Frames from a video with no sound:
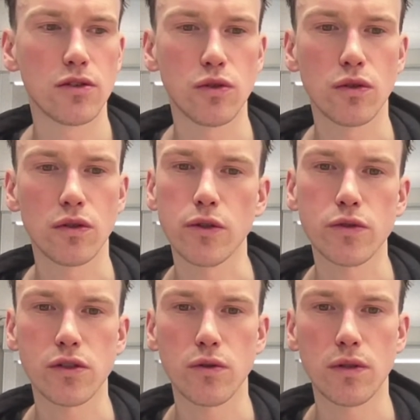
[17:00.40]
too
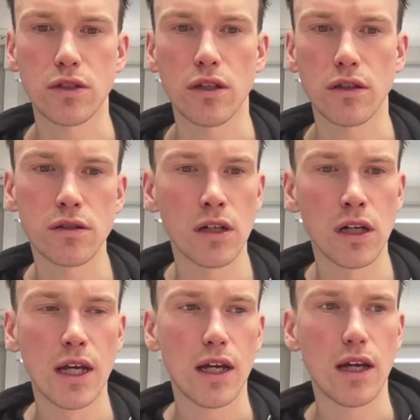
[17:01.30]
close to each other,
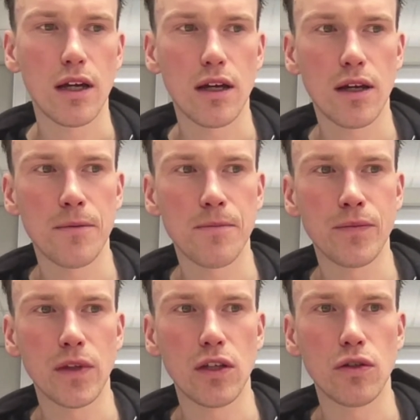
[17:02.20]

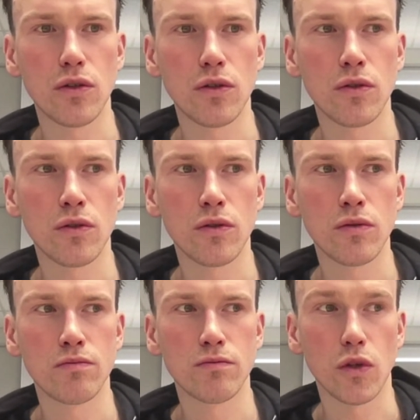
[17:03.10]

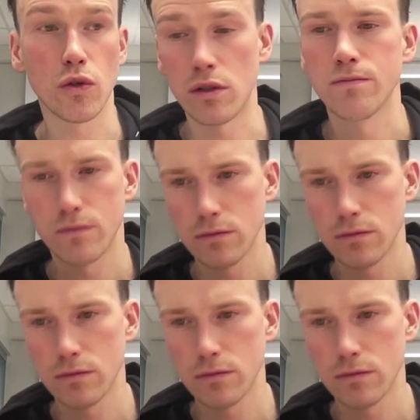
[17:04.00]
you or